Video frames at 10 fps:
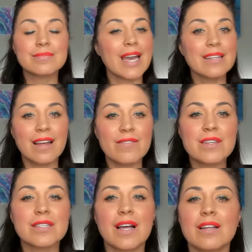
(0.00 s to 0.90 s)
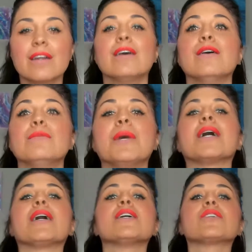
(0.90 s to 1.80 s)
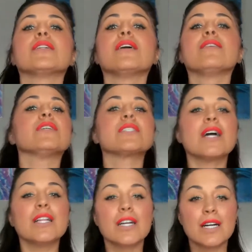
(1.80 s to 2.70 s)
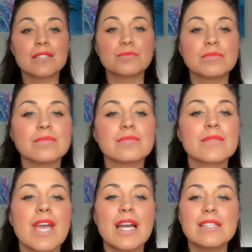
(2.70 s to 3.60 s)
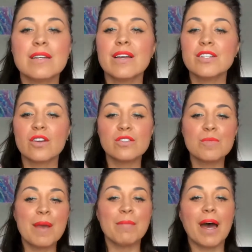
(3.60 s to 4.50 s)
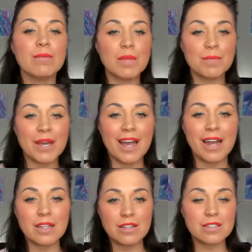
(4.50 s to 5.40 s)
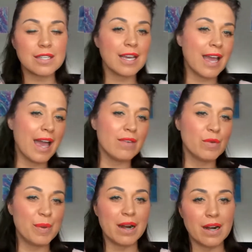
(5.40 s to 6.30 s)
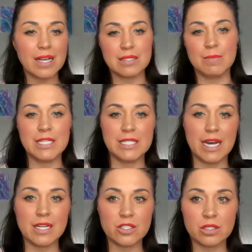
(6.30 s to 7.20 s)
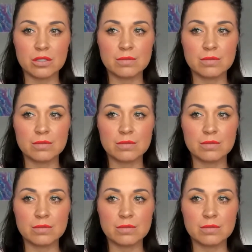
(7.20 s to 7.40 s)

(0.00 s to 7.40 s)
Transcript: I love this color. Oh my gosh, I love this color. Guys, if I don't do my bottom lip, it kind of looks like I have a paradise mustache.